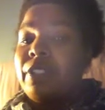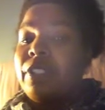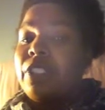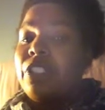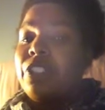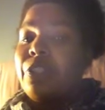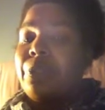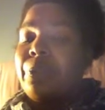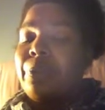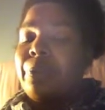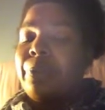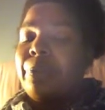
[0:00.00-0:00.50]

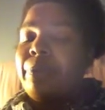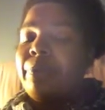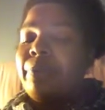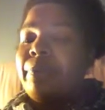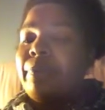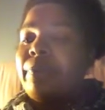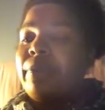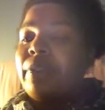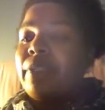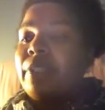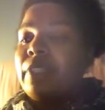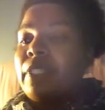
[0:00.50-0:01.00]
So
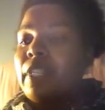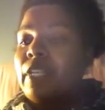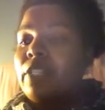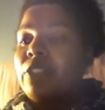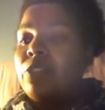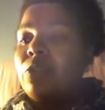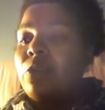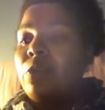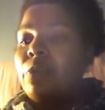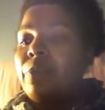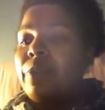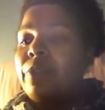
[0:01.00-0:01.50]
that's
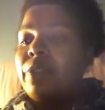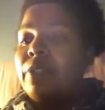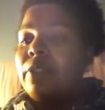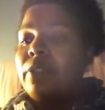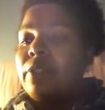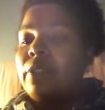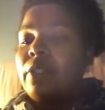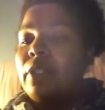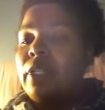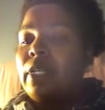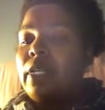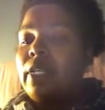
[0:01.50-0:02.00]

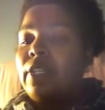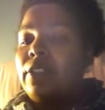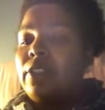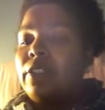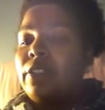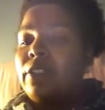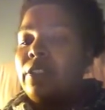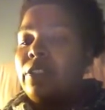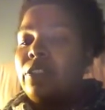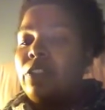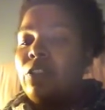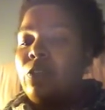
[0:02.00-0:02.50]
always
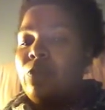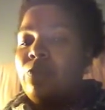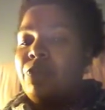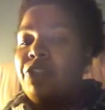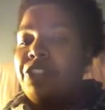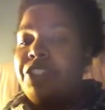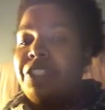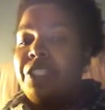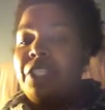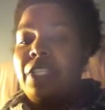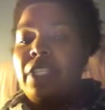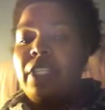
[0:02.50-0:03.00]
handy to
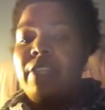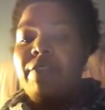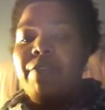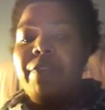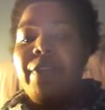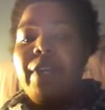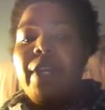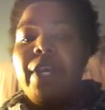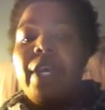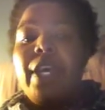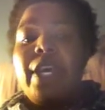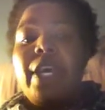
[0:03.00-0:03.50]
receive
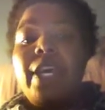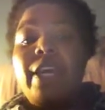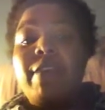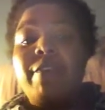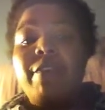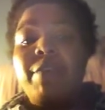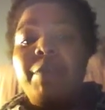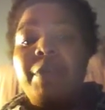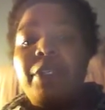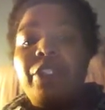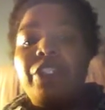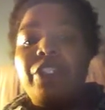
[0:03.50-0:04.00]

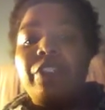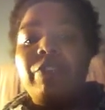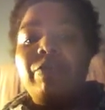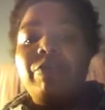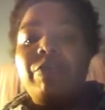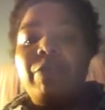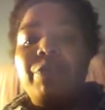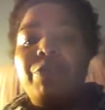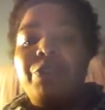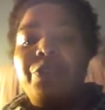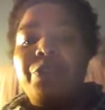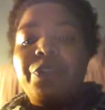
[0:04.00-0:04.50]
information
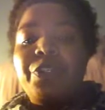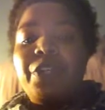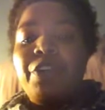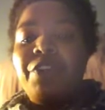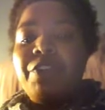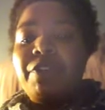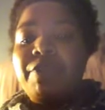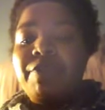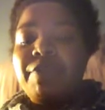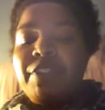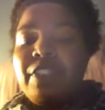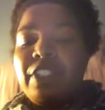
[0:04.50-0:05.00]
from your
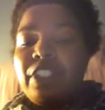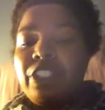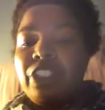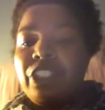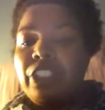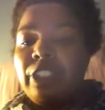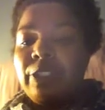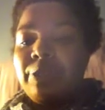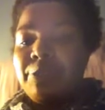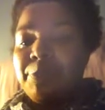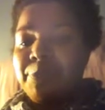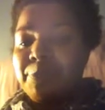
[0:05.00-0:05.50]
current
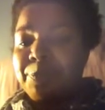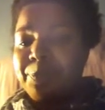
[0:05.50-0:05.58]
physician.